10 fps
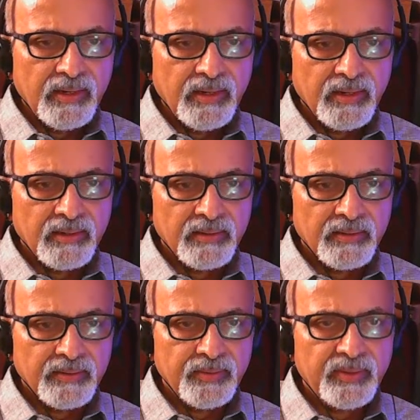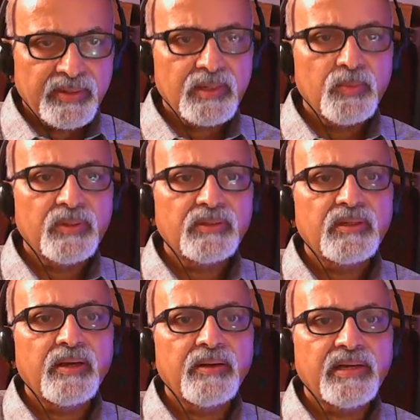you are
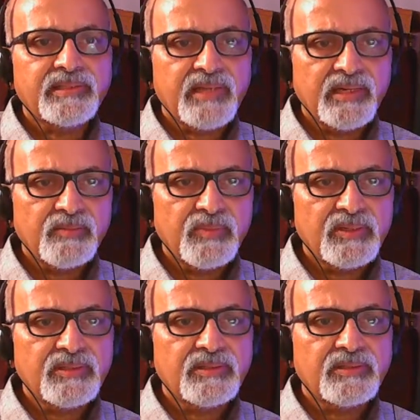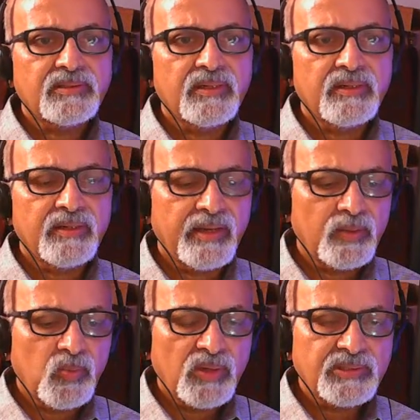given assignments
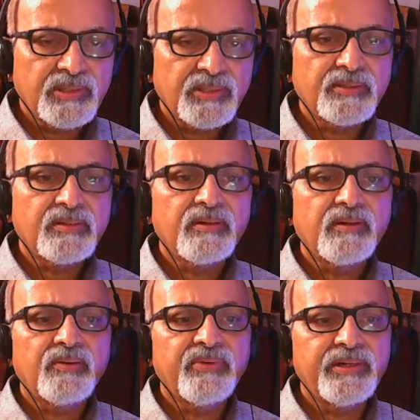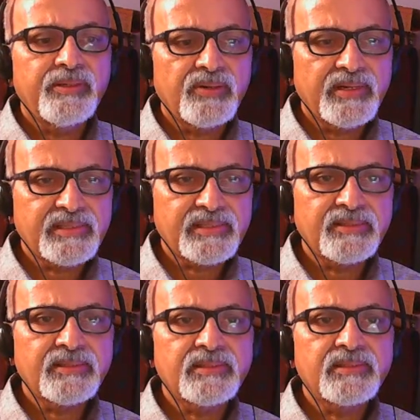like watching video
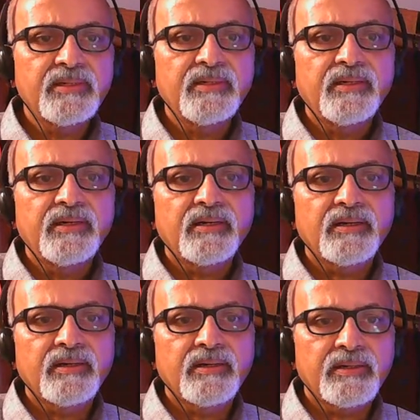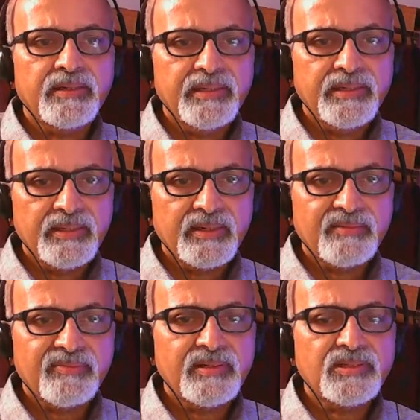lessons, reading
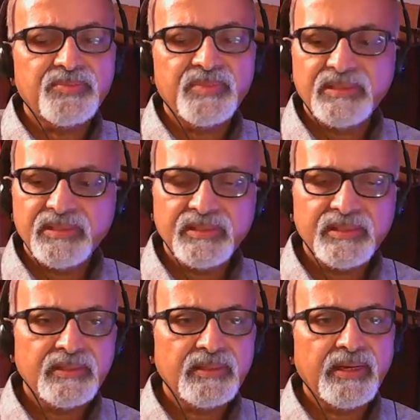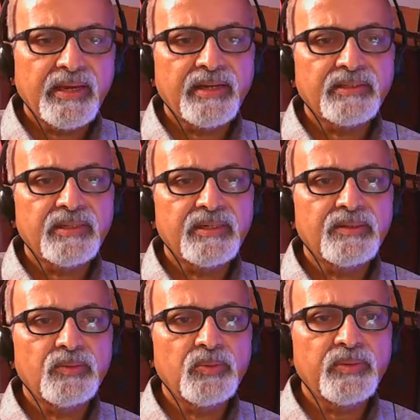reference material, and
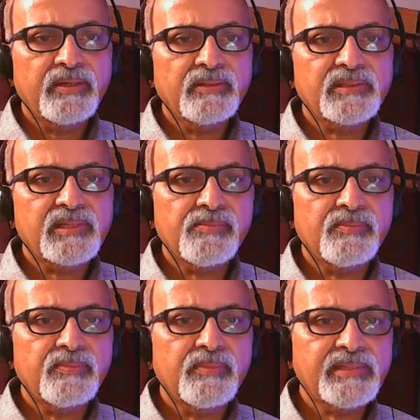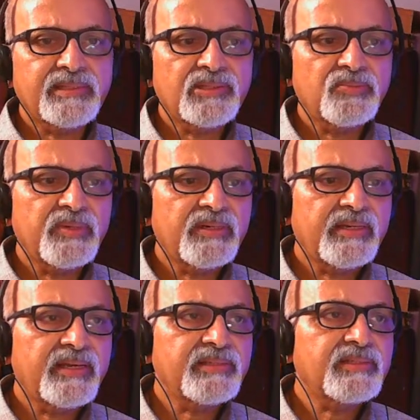then doing some assessment
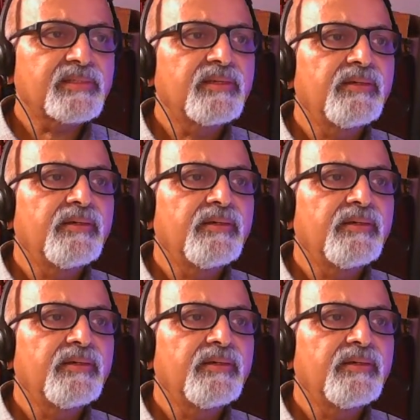tests.